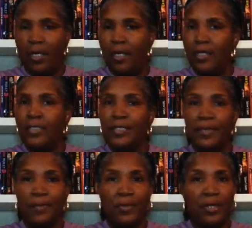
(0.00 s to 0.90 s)
a
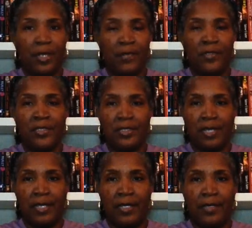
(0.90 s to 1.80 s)
deeper love
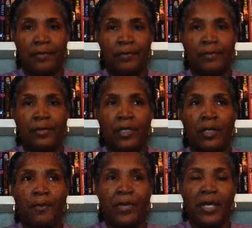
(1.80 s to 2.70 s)
inside
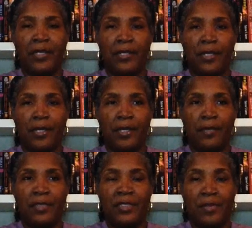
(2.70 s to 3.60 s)
by
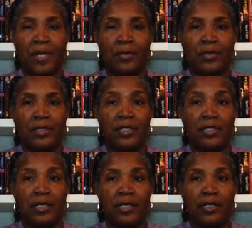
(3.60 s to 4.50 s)
um, is about
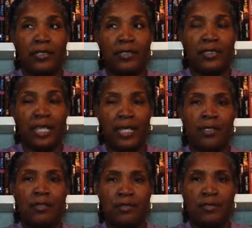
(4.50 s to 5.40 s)
the
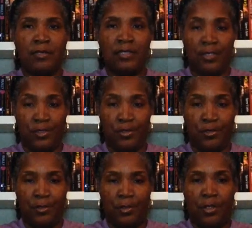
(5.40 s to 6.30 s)
second
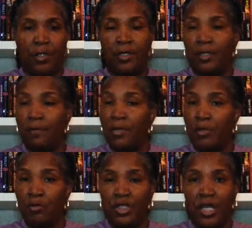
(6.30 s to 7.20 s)
sister, the
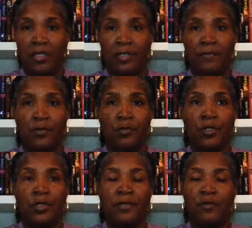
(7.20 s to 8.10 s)
middle child, if you
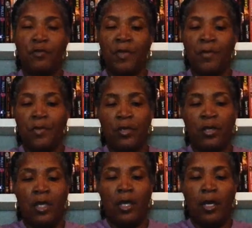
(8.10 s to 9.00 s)
will. If you remember,
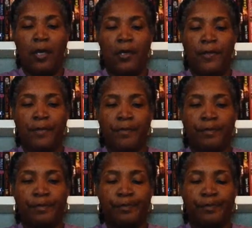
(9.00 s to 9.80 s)
um,